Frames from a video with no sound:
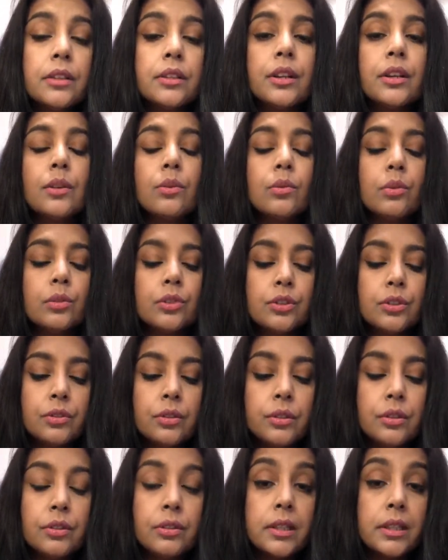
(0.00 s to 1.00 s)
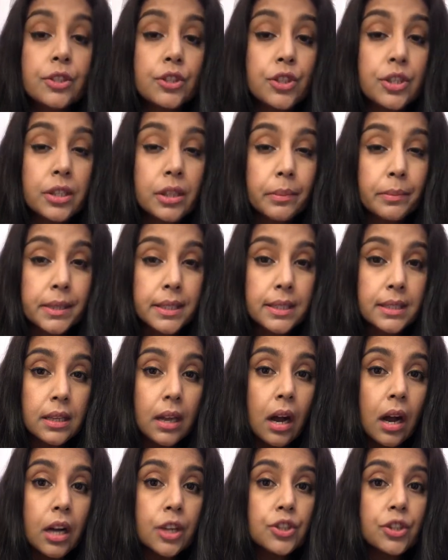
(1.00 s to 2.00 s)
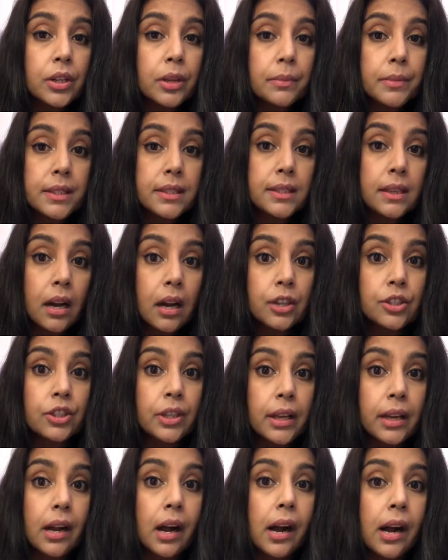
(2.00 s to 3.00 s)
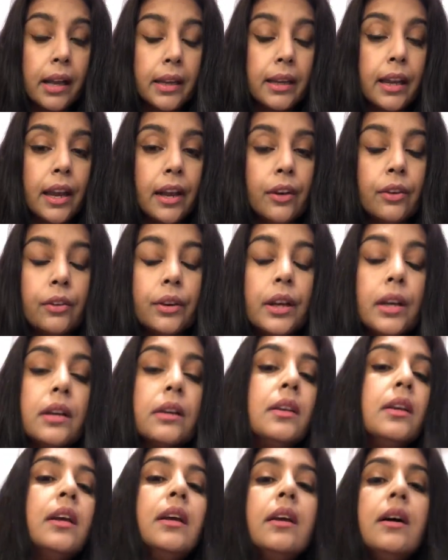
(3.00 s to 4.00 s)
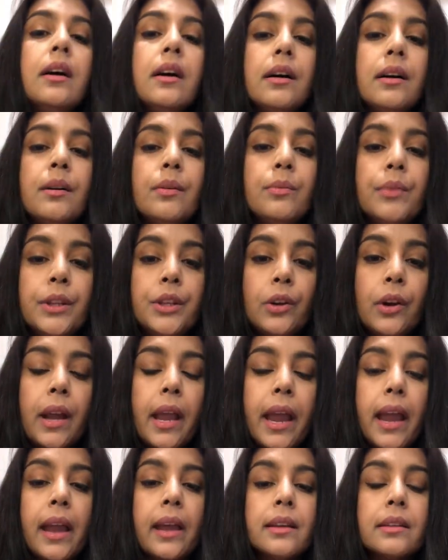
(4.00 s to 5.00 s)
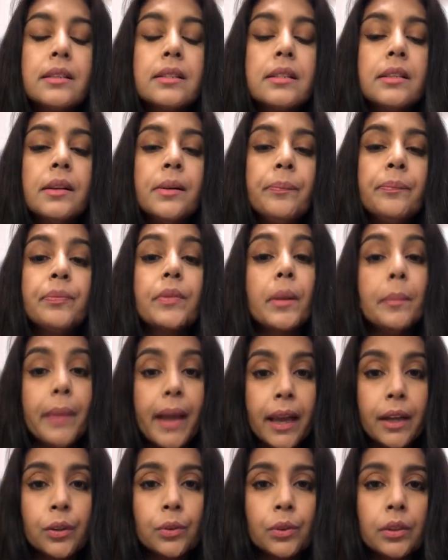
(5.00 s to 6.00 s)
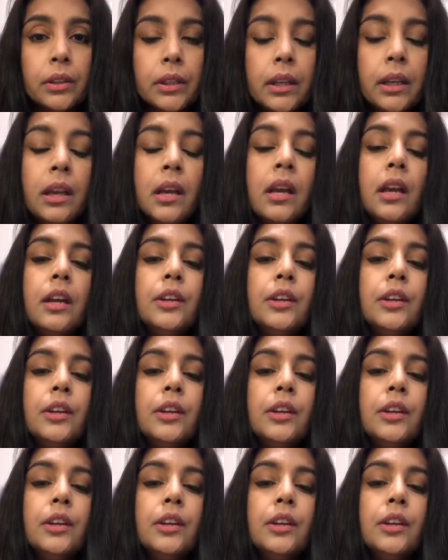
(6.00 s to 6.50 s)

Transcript: You can also do digital massage. You can massage that eye area uh, with your hand manually.